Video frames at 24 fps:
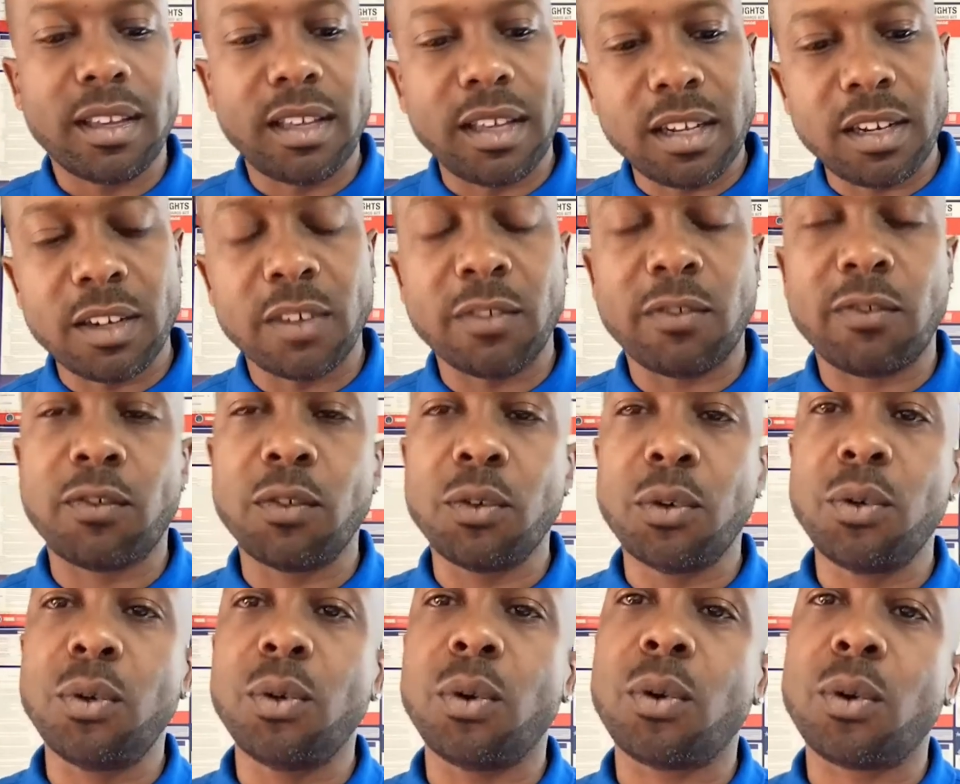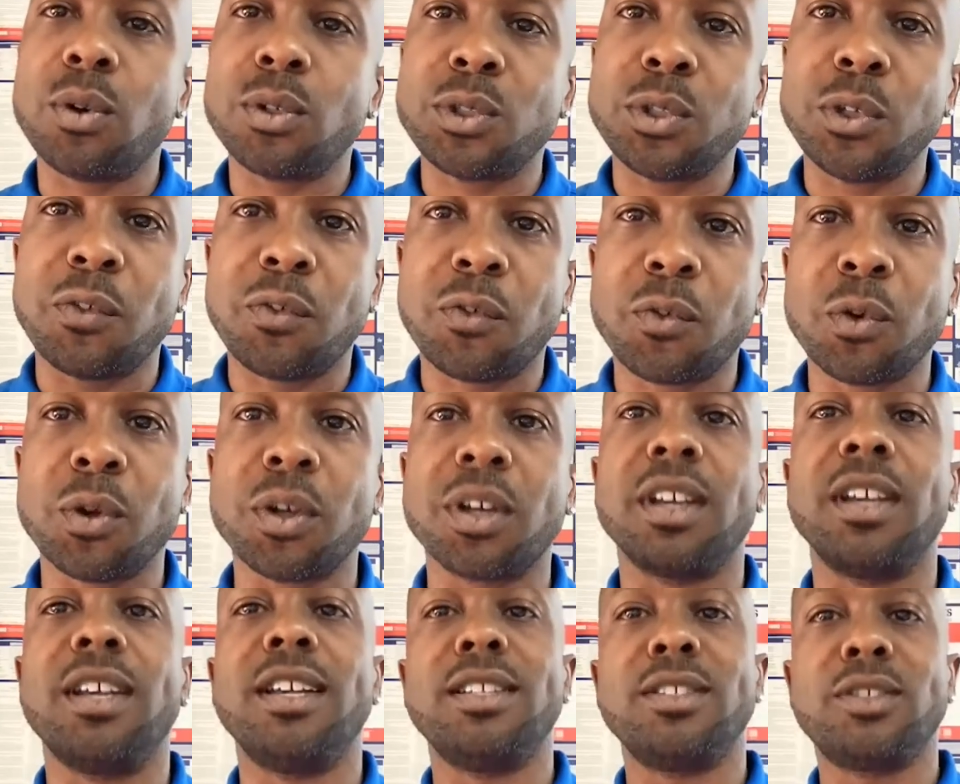getting the food onto the
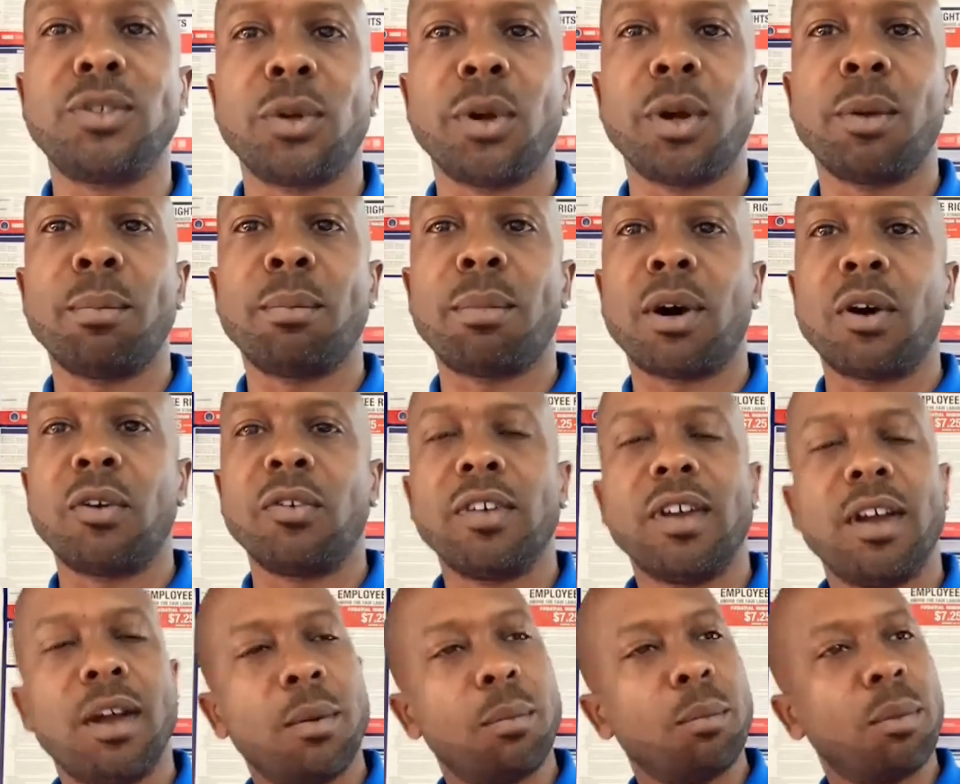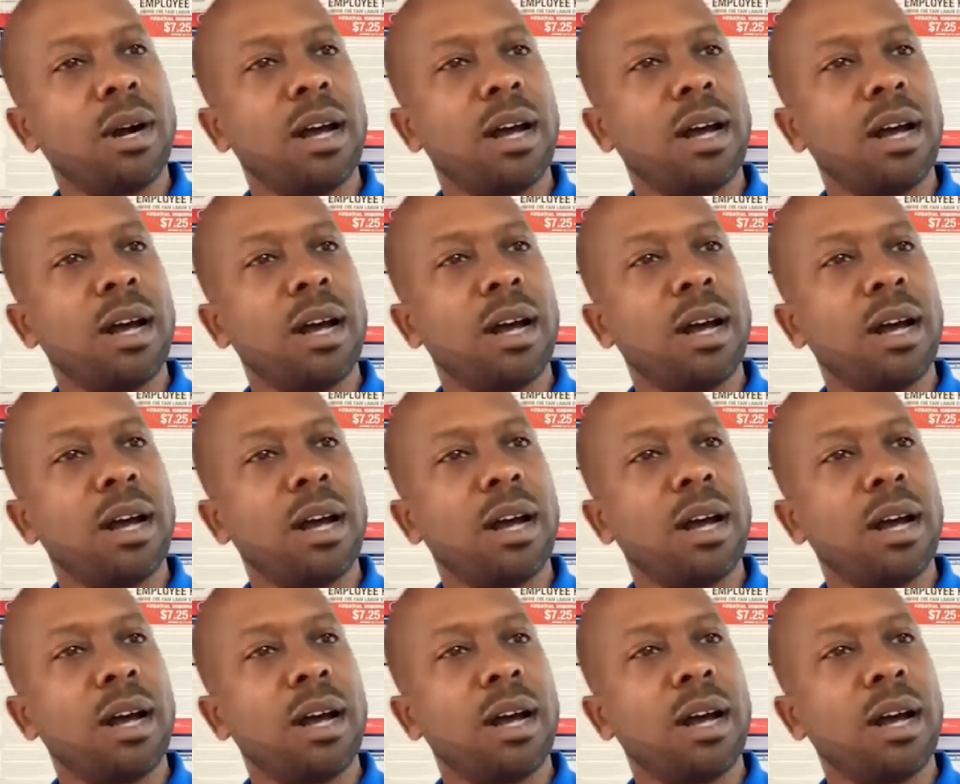fork into her mouth.